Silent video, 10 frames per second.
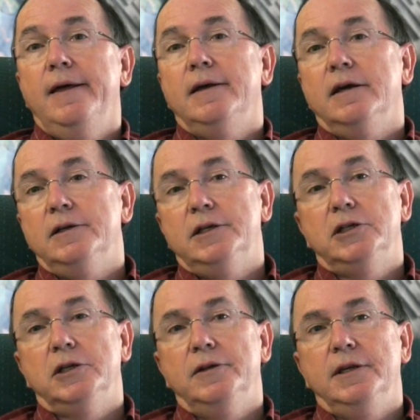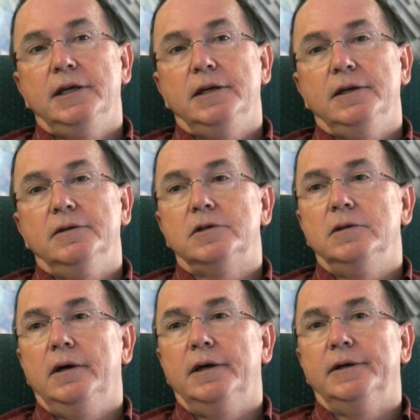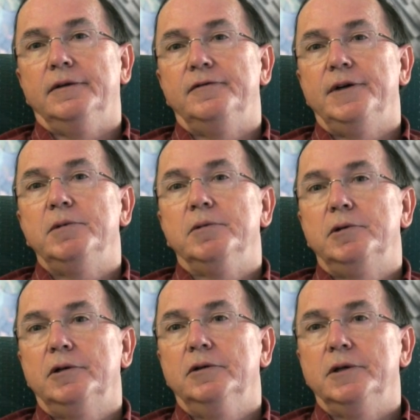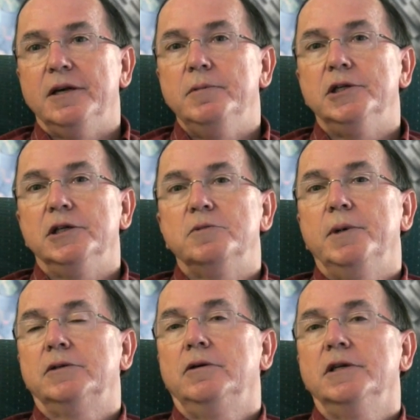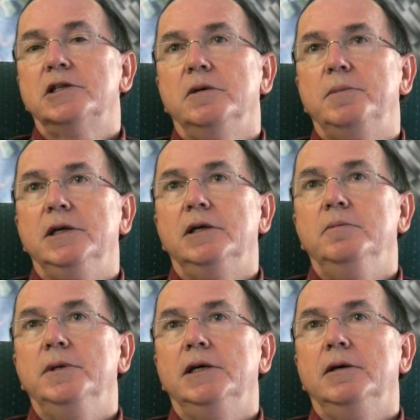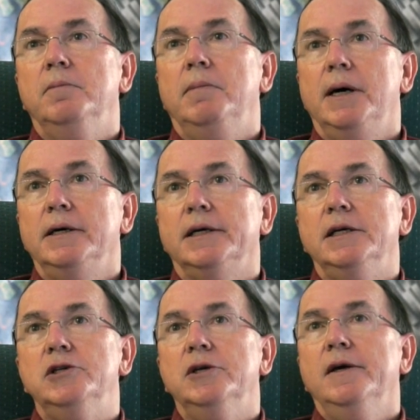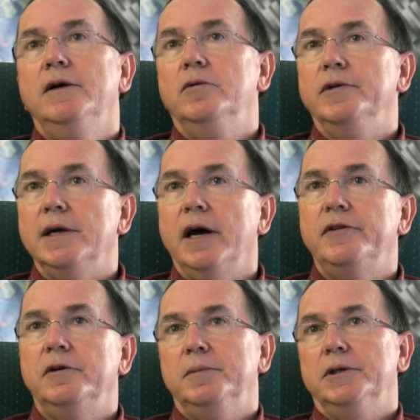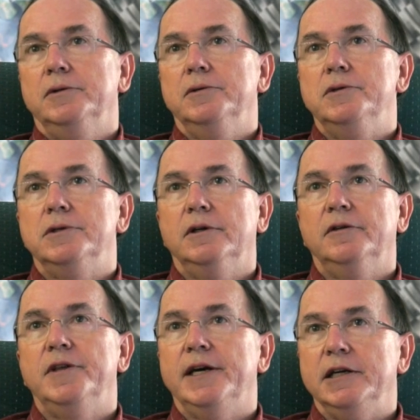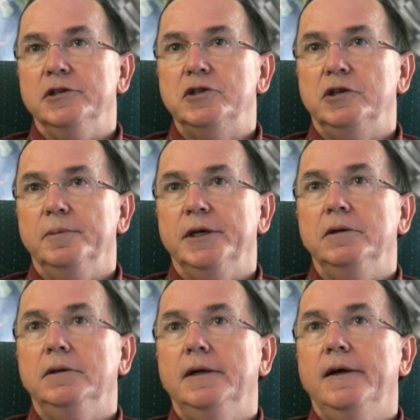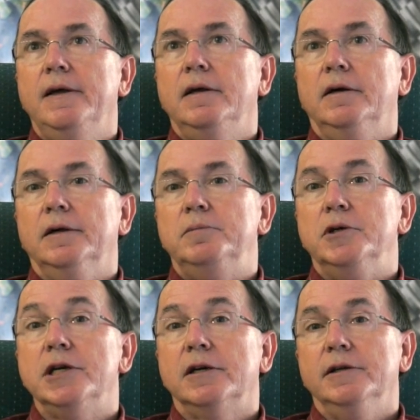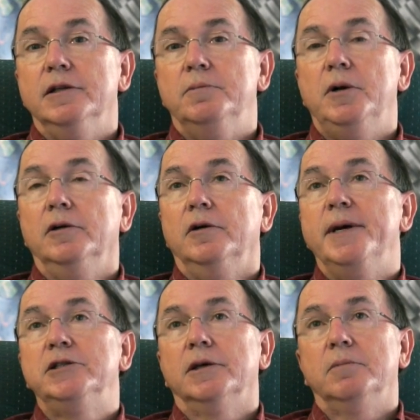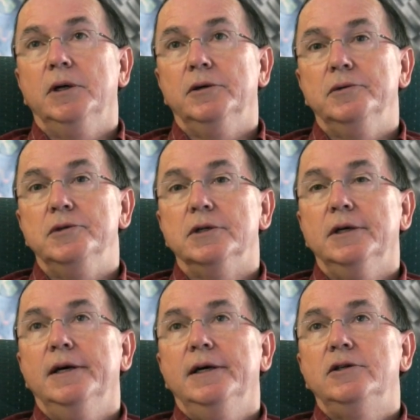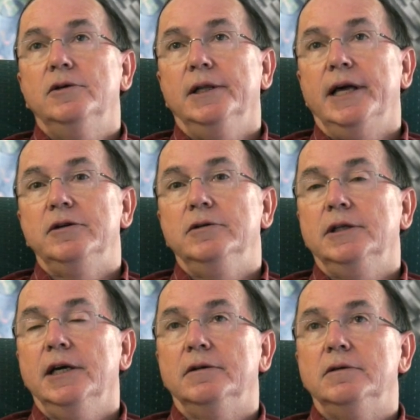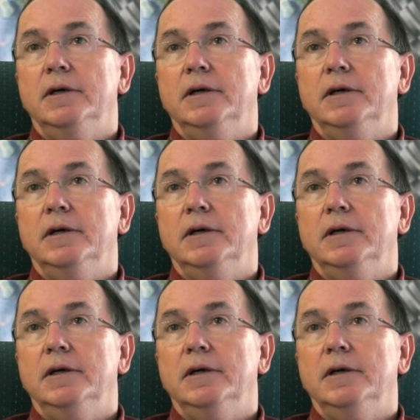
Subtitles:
In addition, the Fabry-Perot imaging spectroscopy can be combined with the other modes of that instrument, particularly the polarimetric modes, to allow you to get